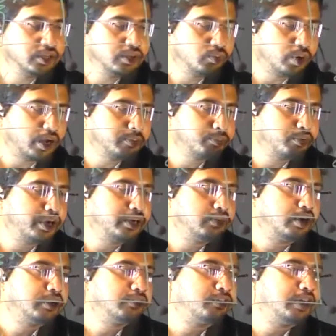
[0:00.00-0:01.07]

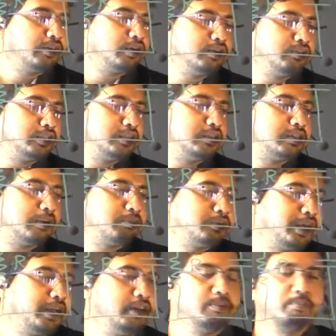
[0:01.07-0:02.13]
1.151, which is
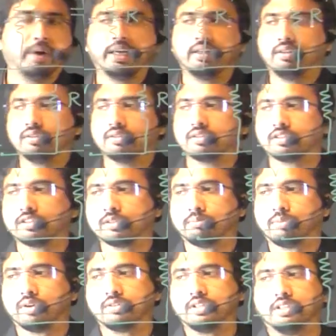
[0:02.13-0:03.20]
obtained by this
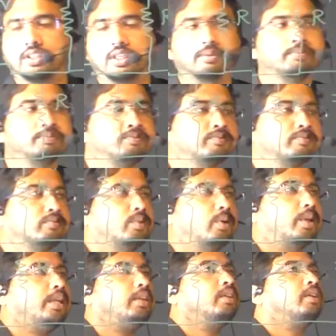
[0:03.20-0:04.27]
procedure.
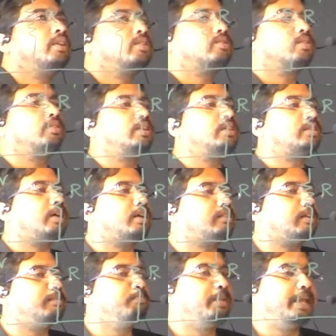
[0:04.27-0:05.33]
Okay, so these are
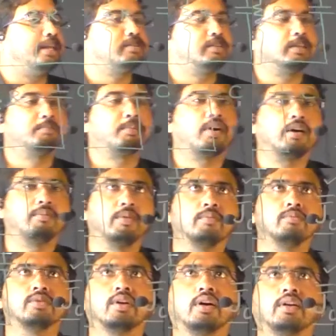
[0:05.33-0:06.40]
some basic
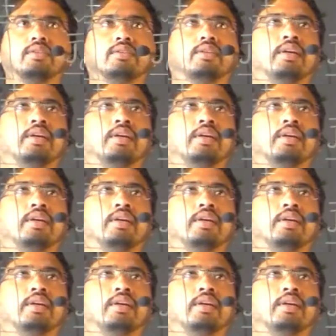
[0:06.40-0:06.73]
problems on